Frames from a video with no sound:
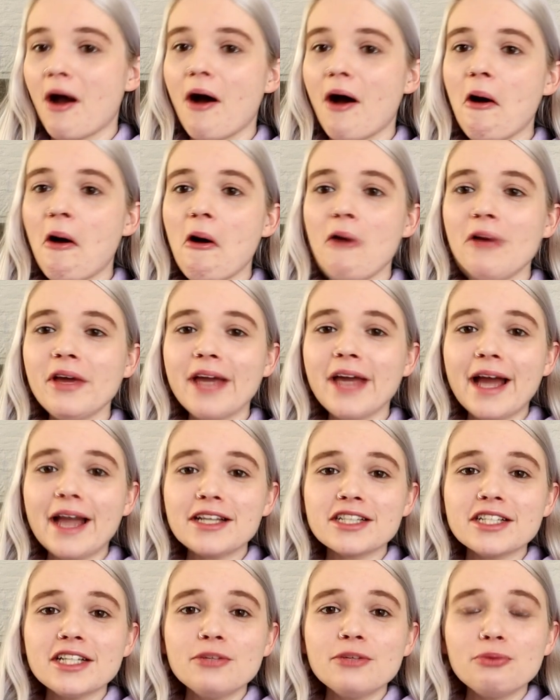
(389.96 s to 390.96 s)
Oh, he
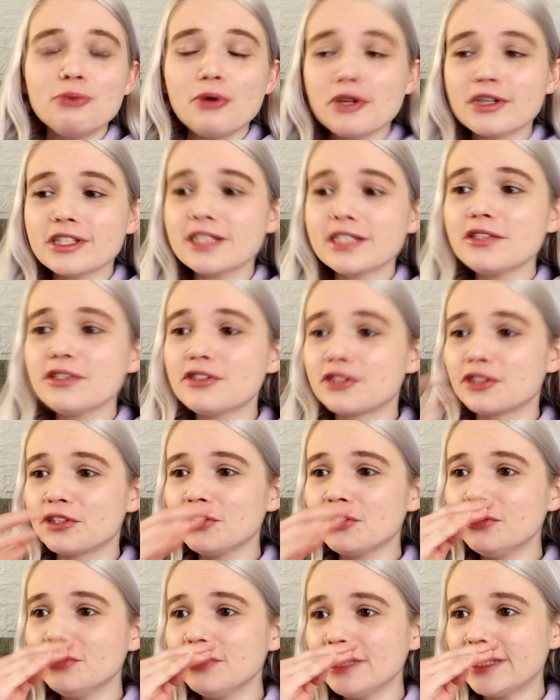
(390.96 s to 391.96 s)
actually works at the
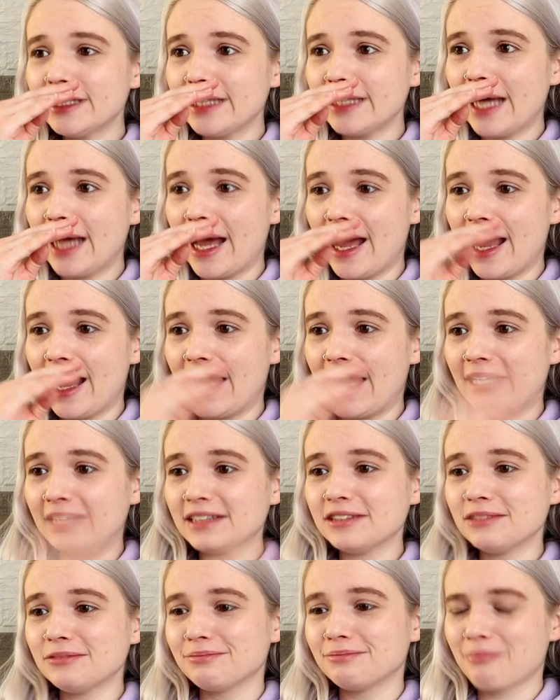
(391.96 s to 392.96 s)
zoo
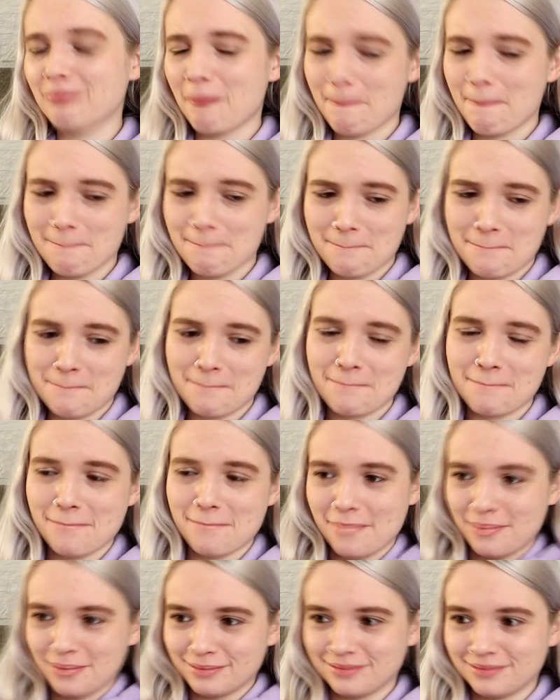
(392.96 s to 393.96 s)
again!
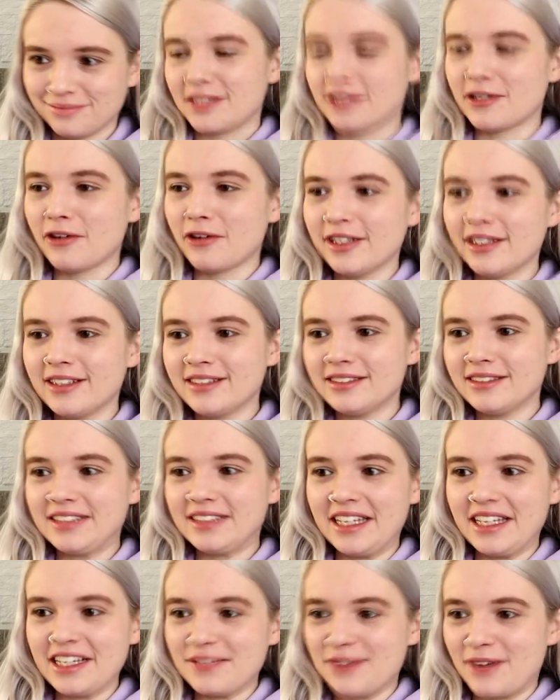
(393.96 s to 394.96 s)
I totally didn't
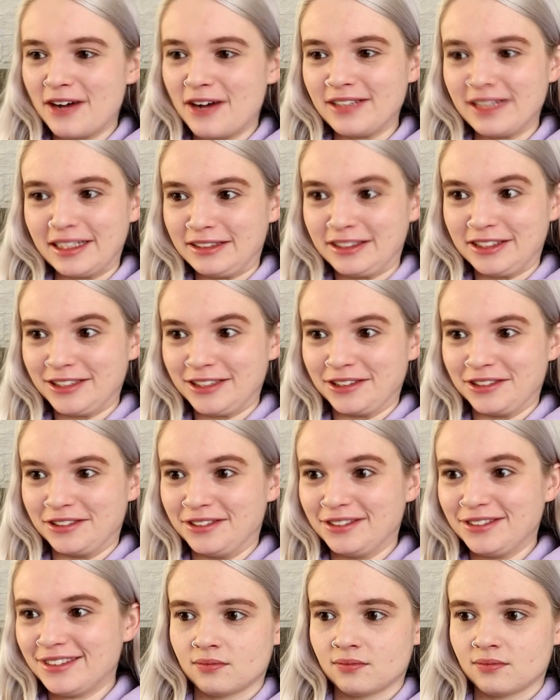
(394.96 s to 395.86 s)
think about that too.